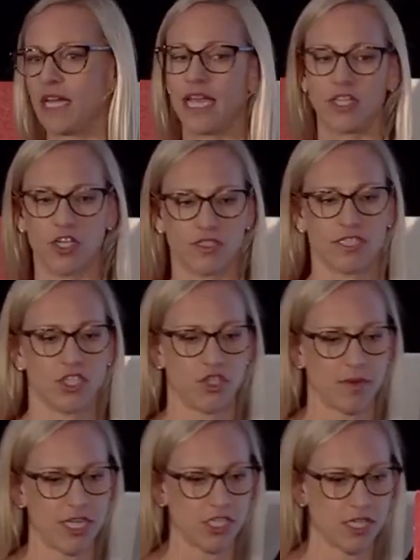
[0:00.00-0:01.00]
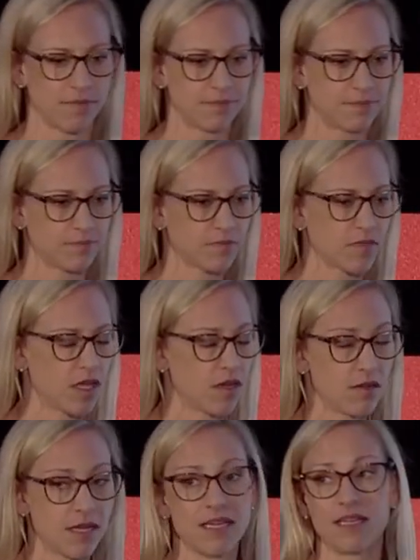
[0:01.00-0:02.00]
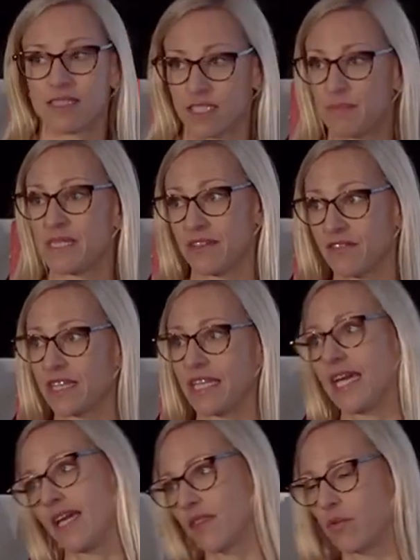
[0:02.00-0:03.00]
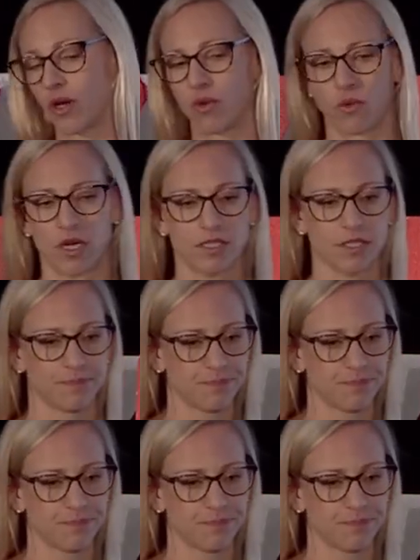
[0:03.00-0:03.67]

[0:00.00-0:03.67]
in your situation, specifically in the real world.